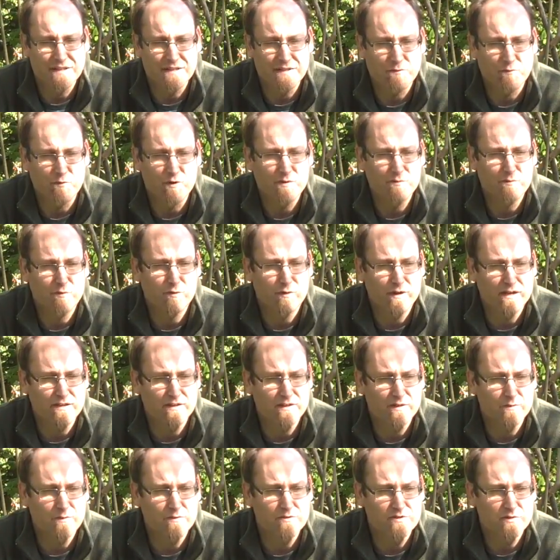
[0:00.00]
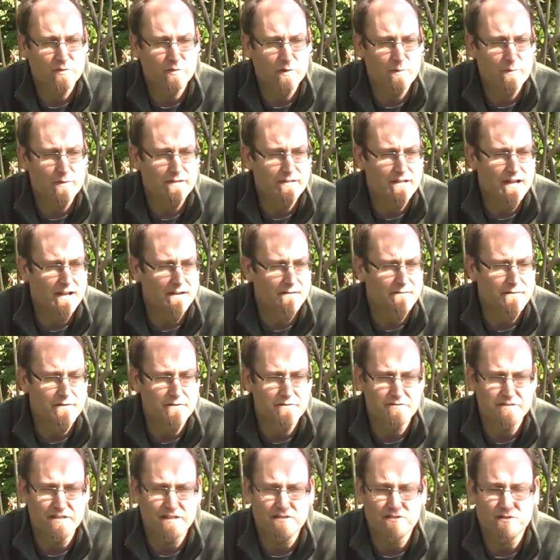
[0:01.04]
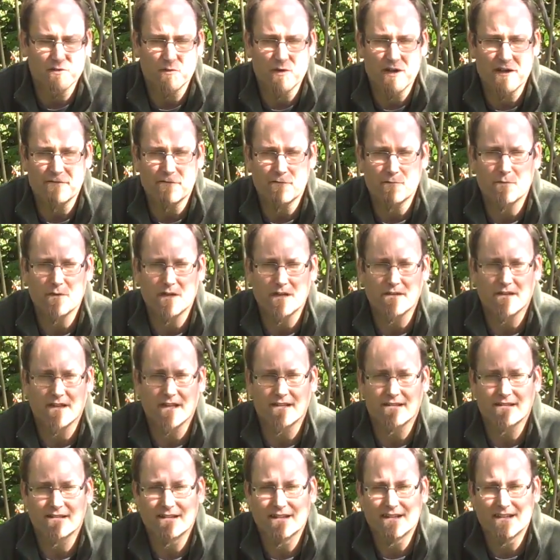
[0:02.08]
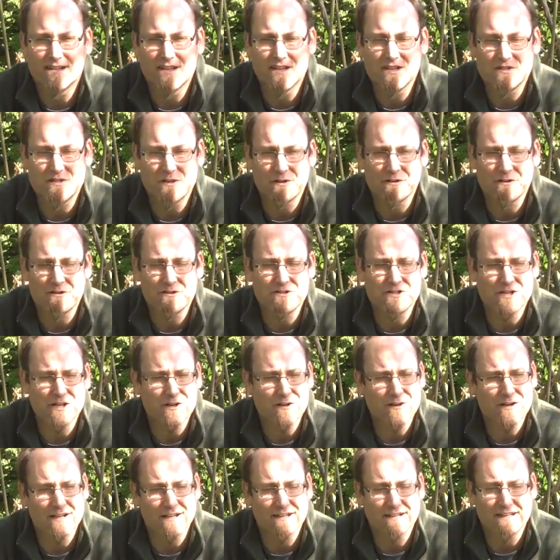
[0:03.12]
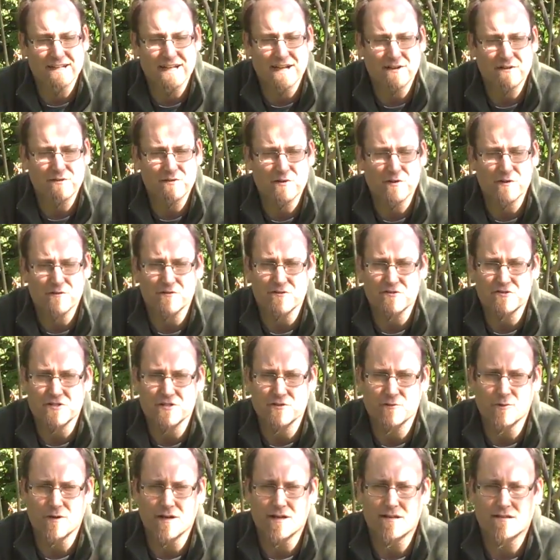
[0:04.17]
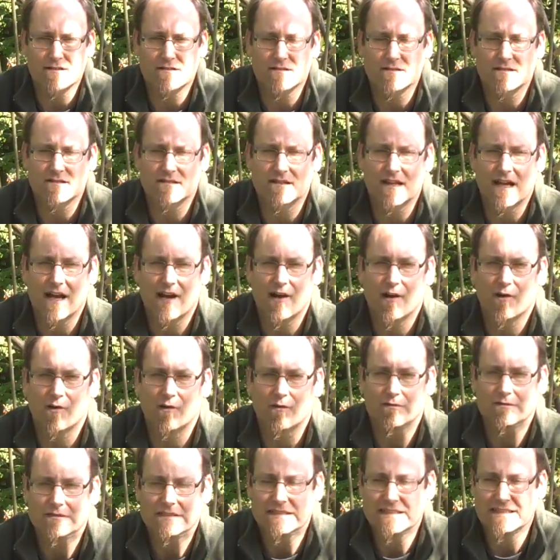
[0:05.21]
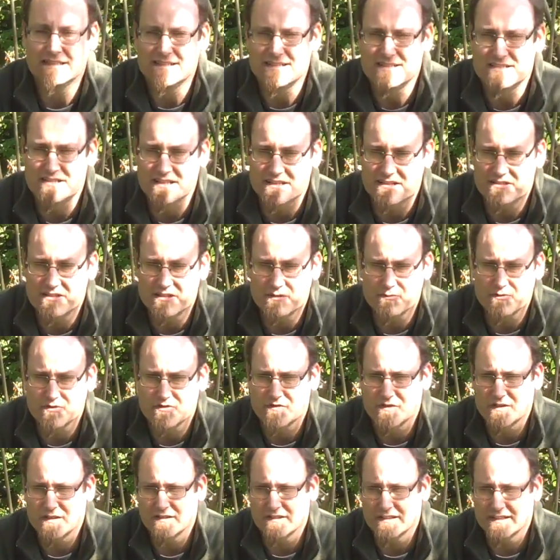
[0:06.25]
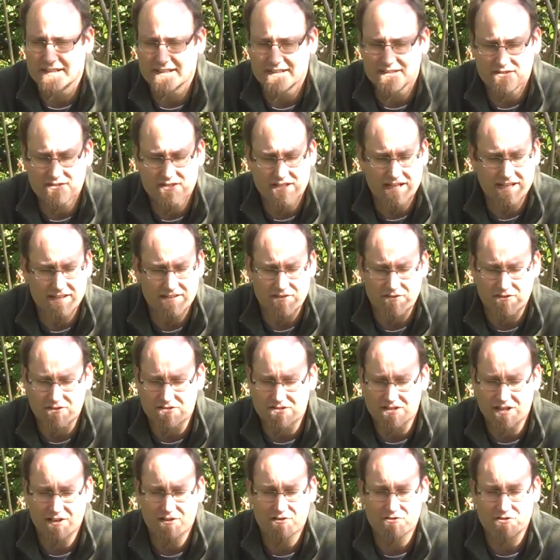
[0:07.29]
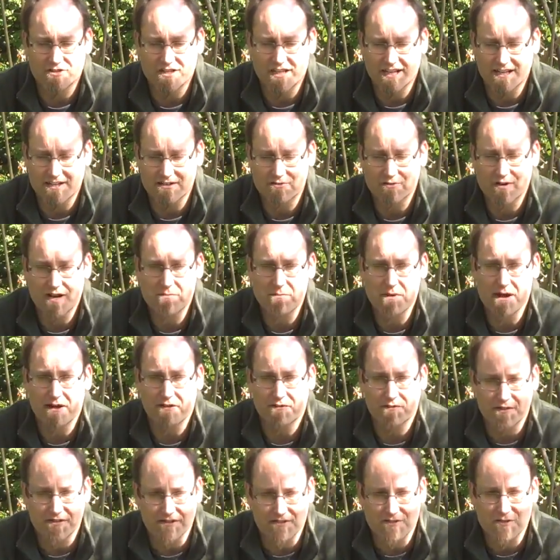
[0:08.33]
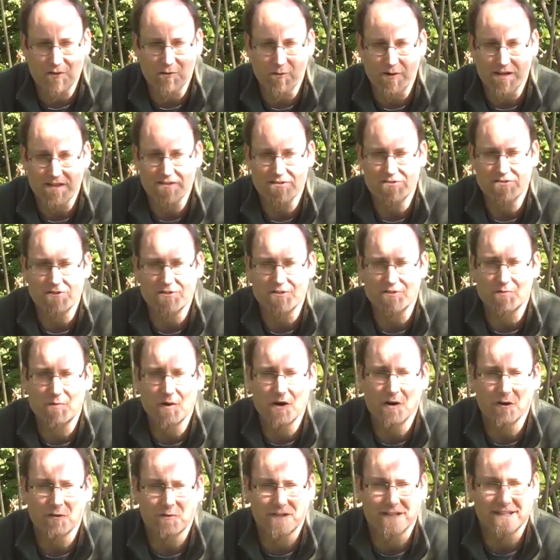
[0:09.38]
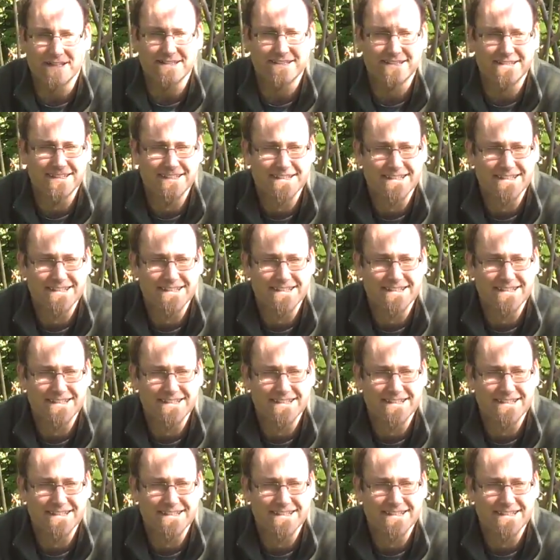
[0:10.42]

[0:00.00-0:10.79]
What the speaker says: at one point there was a woman not a few seats away from me that started sharing how nervous she was and how sick she was feeling, and you could tell she had a dry mouth because of the way that she spoke. And